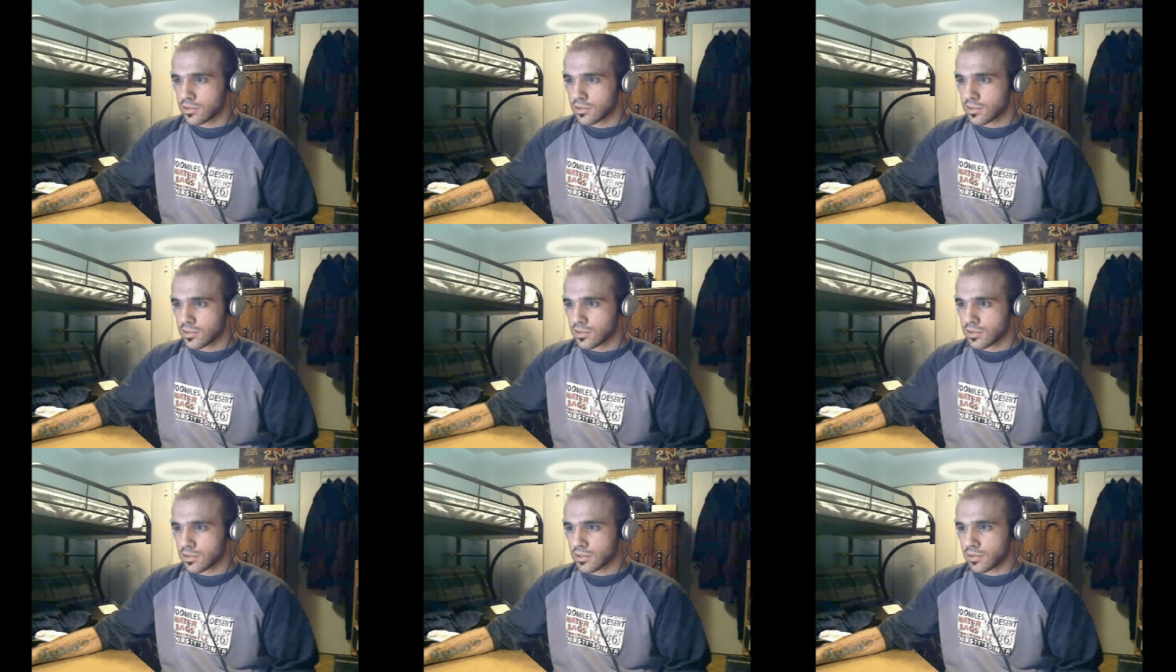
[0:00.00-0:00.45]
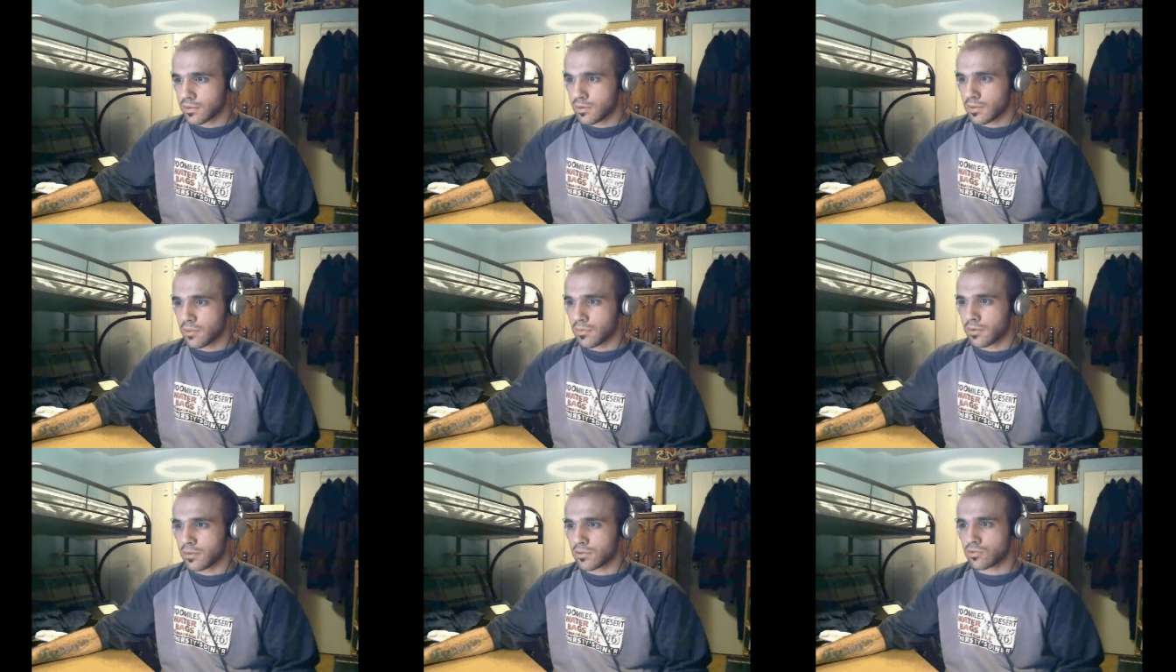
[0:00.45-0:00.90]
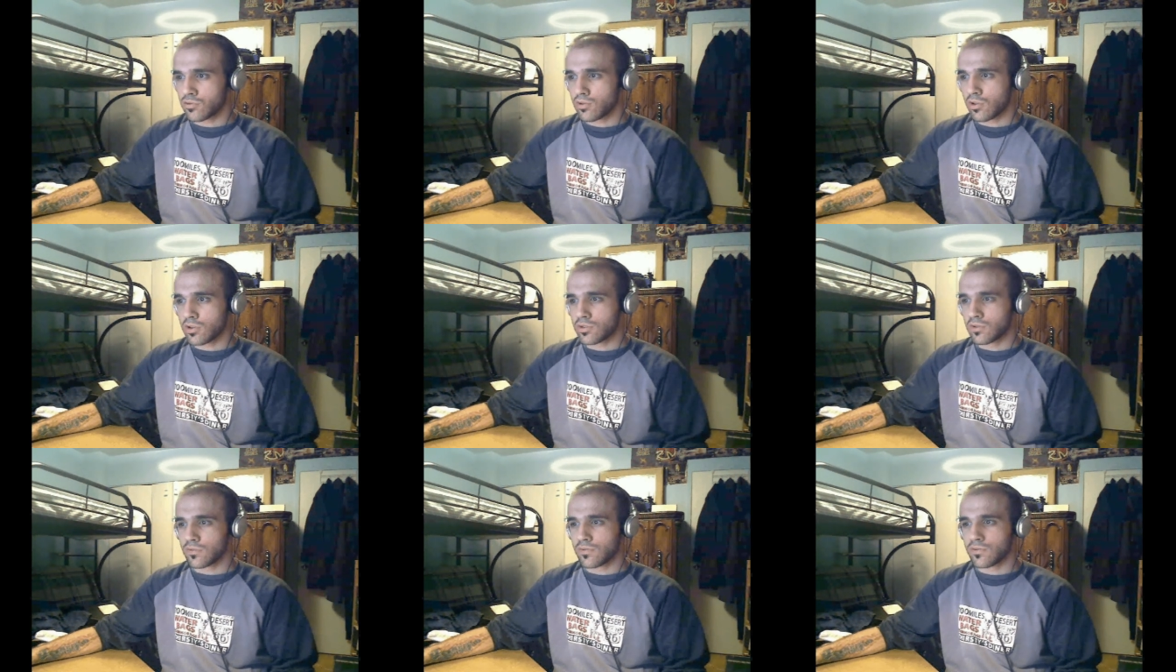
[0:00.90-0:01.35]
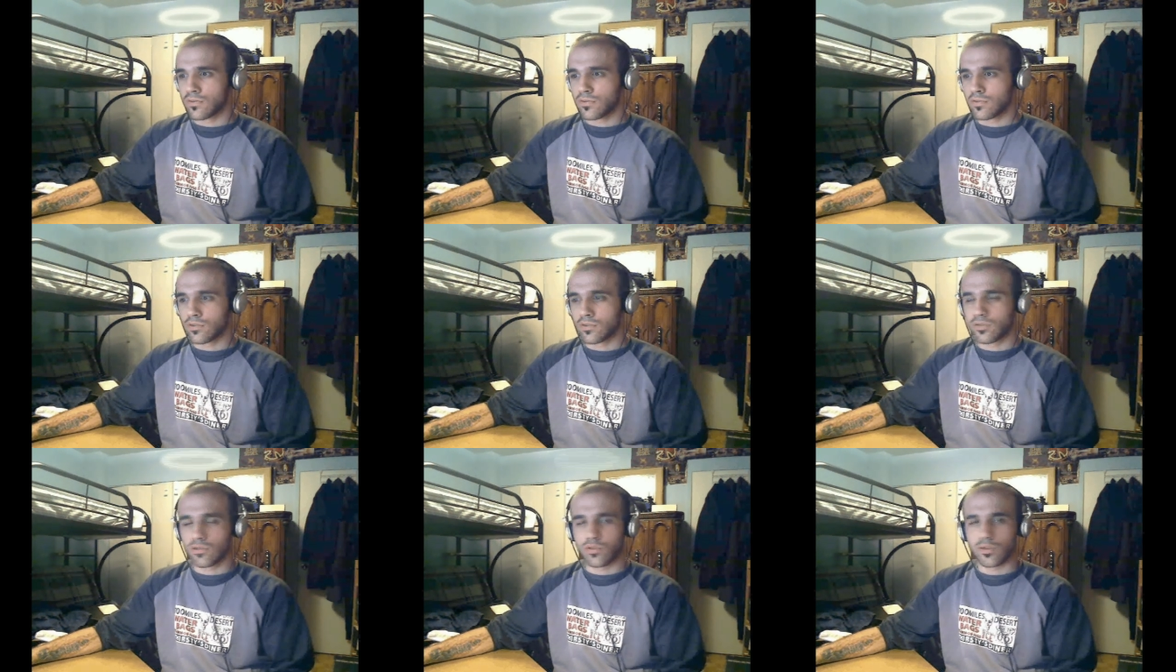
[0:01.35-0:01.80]
something about Drosof
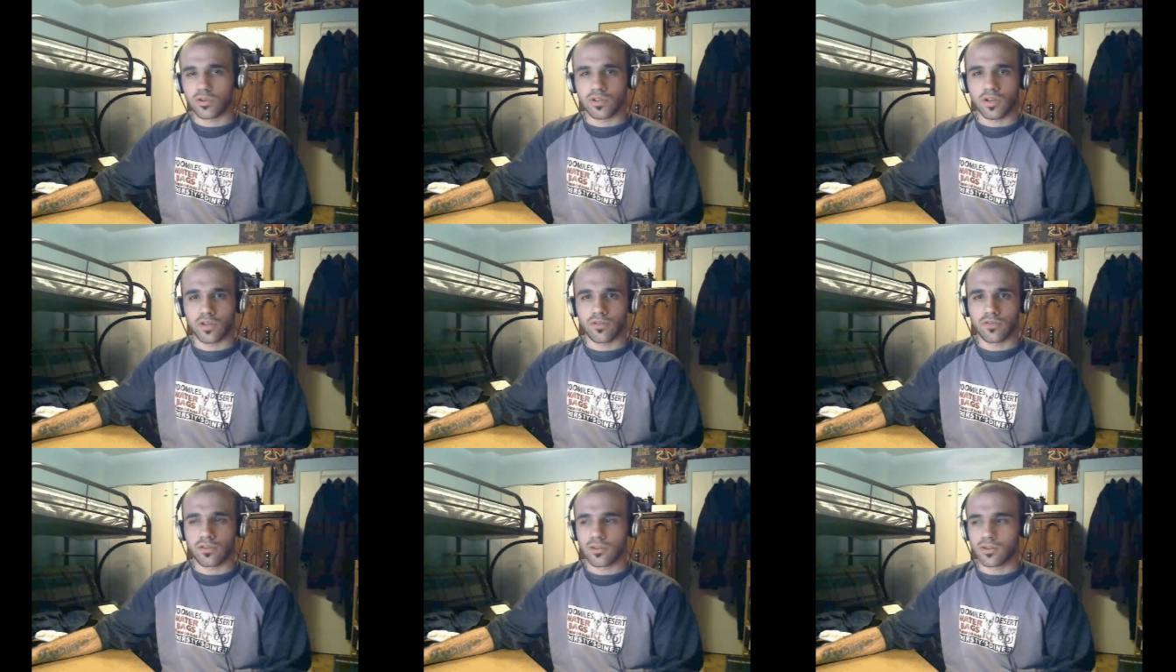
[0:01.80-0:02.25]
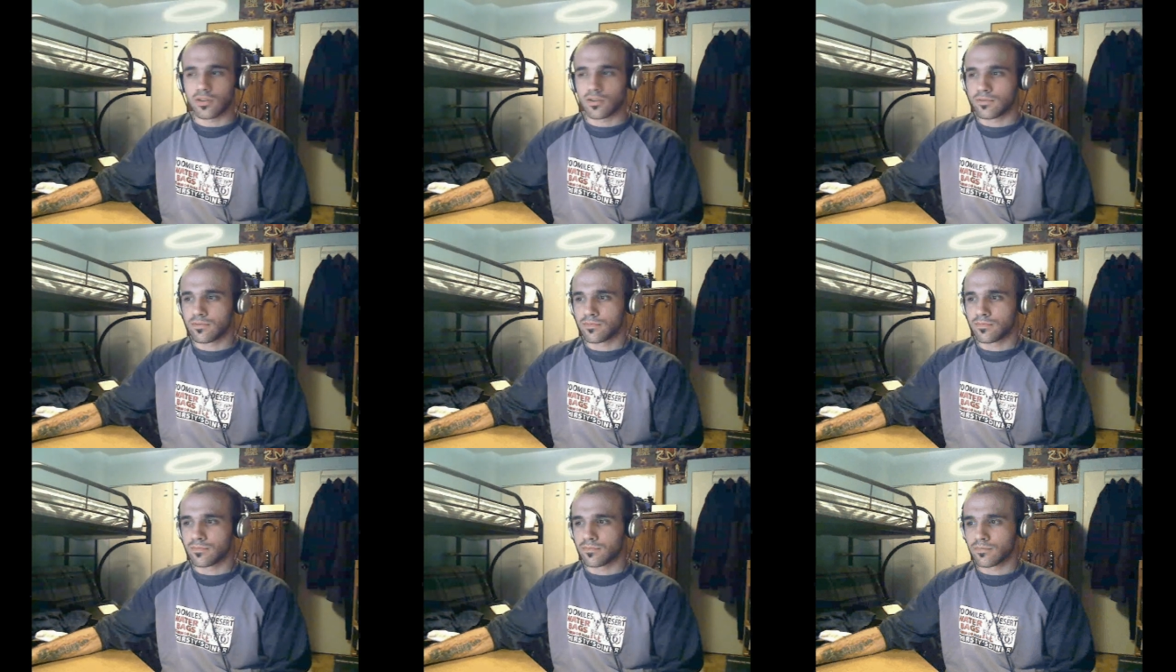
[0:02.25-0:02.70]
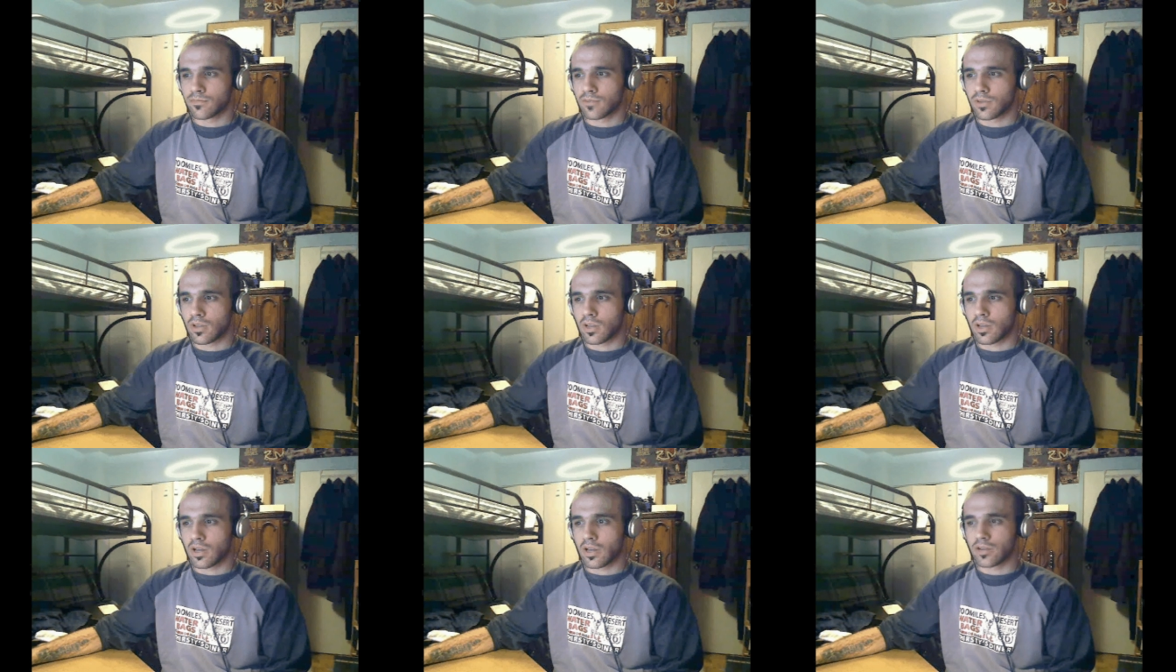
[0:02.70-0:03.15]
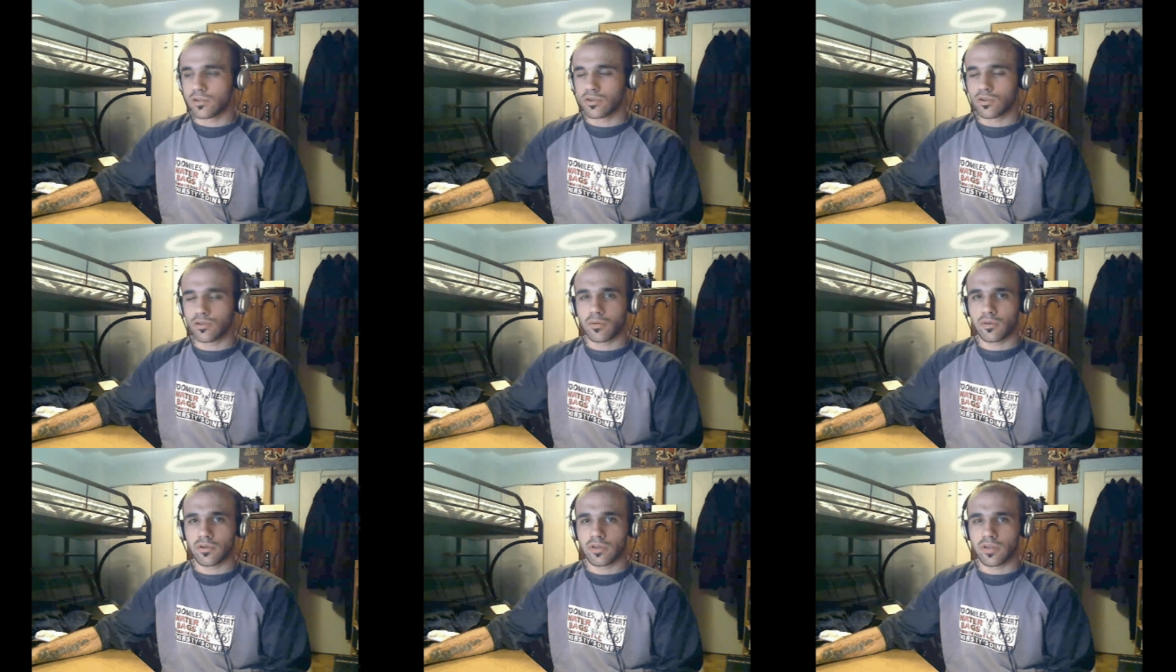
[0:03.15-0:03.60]
Drosophila? I don't know
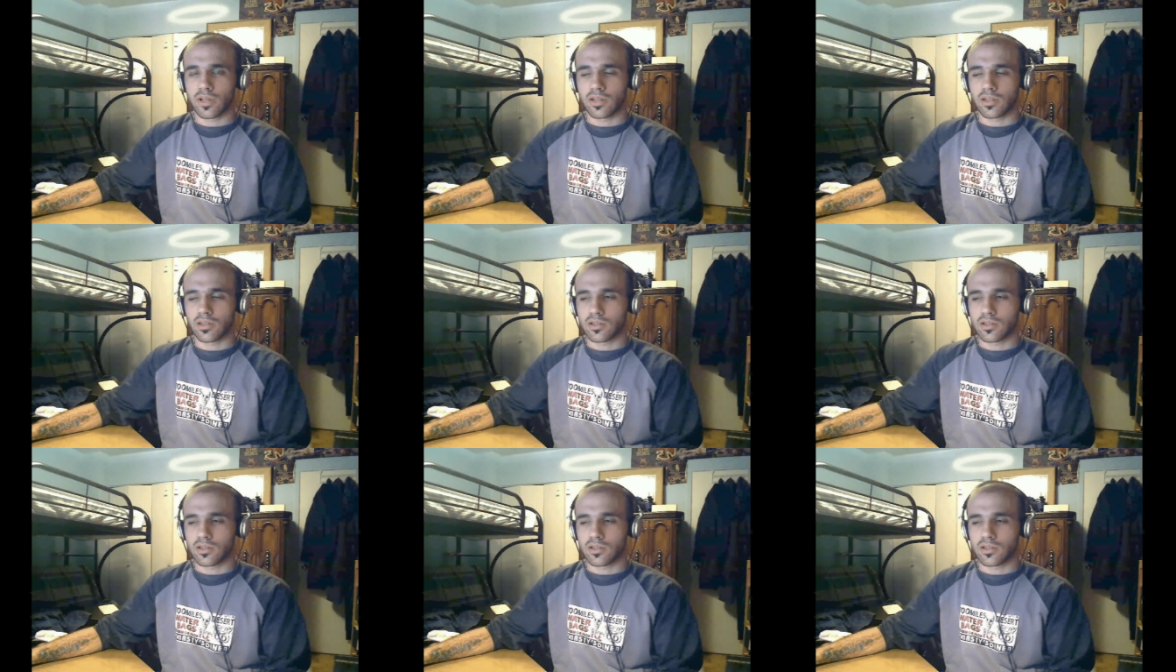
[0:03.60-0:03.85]
about that.